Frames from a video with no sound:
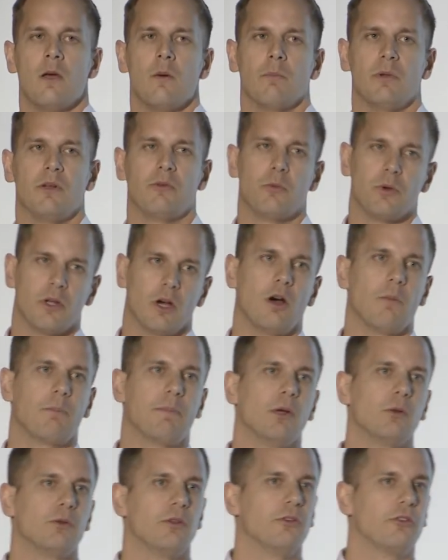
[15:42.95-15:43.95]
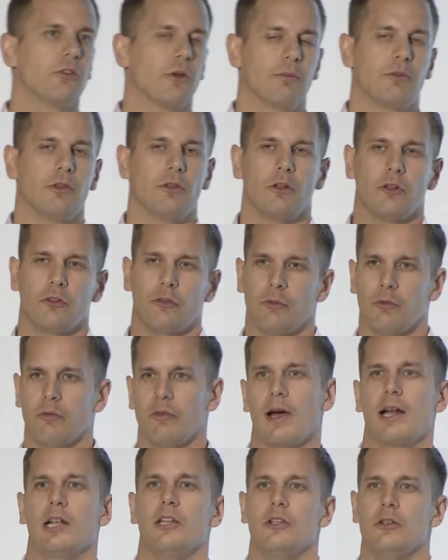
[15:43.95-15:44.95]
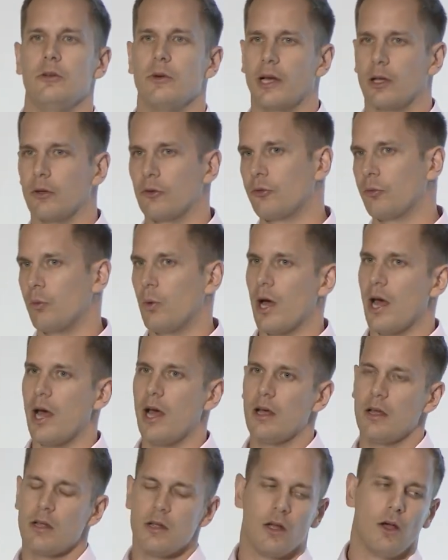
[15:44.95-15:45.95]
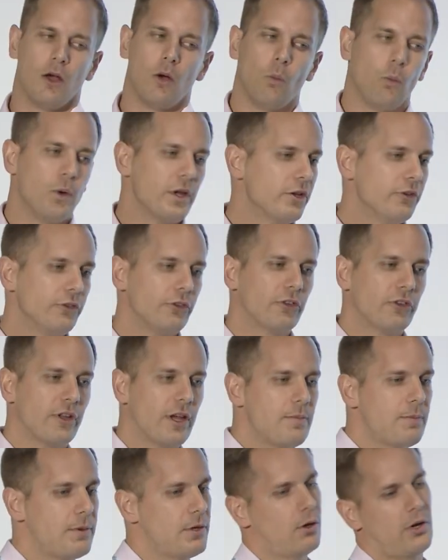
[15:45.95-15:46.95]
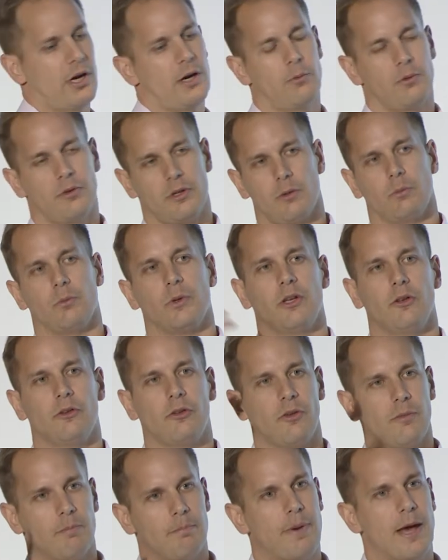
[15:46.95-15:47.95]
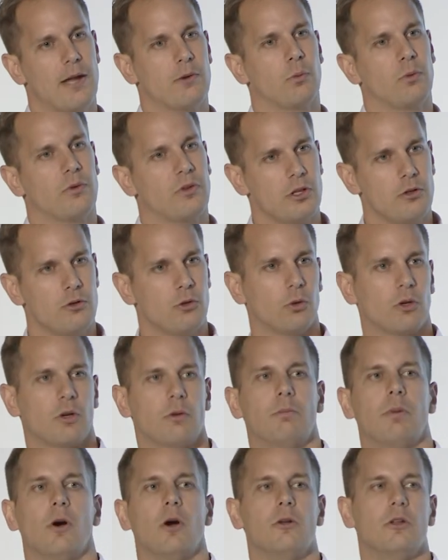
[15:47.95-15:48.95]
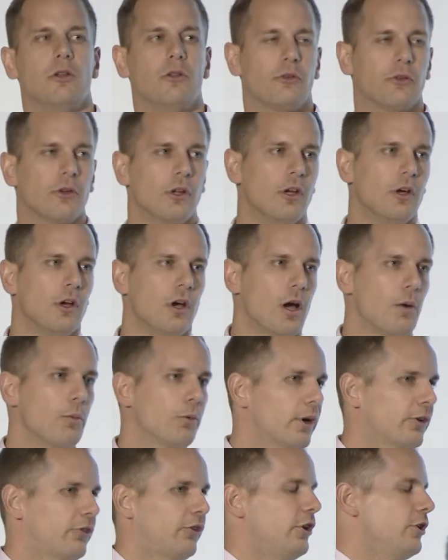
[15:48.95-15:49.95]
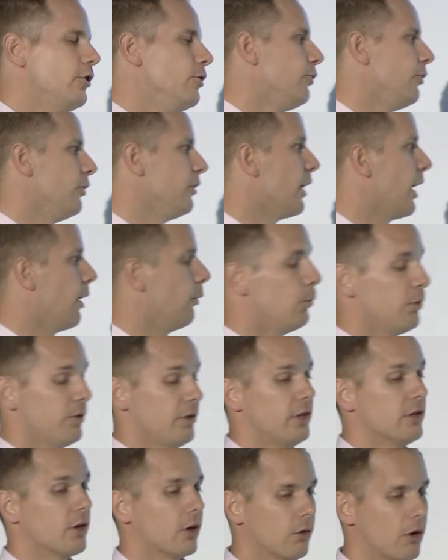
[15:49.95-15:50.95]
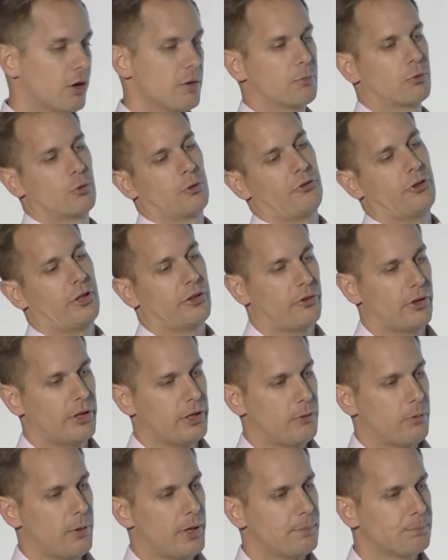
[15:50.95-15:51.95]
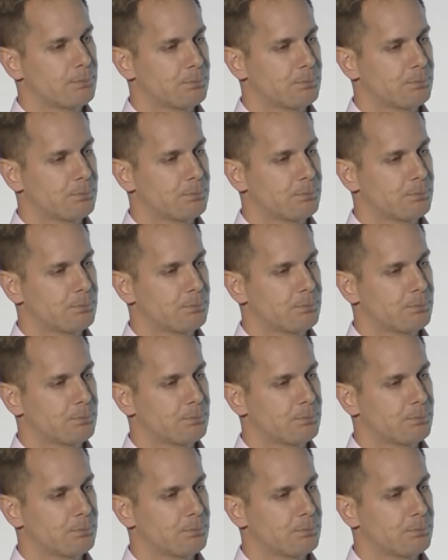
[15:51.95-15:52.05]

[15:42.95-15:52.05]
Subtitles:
If we are building something that's of value elsewhere, we can just API it within. We can just embed within your components. And we're actually using that within our own project anyway.